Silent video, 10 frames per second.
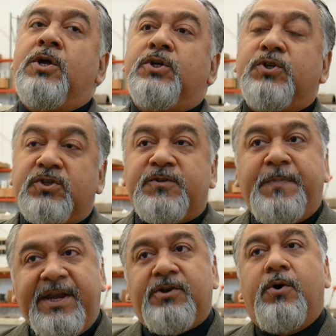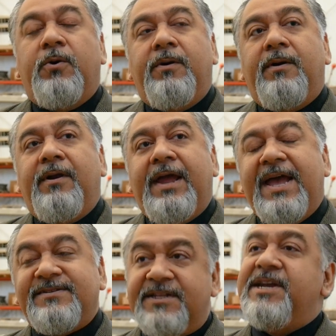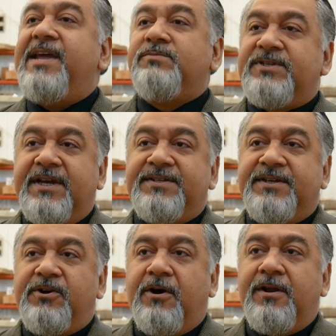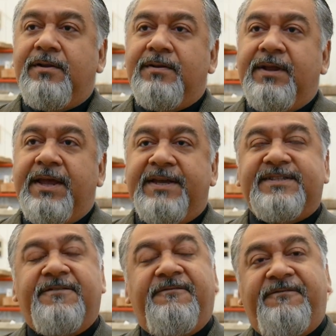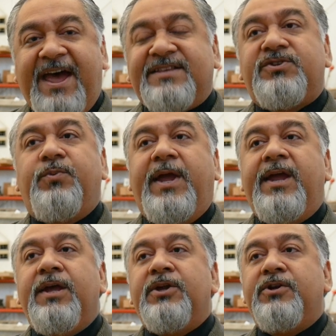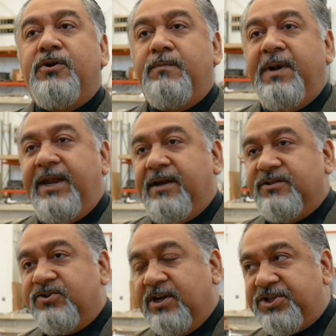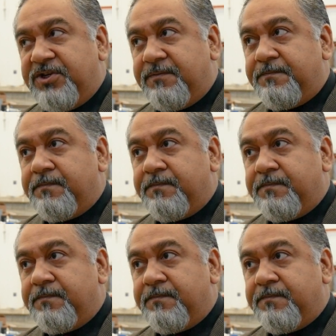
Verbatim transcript: So SpeedCore, as the name says it all, is a fast way to do building construction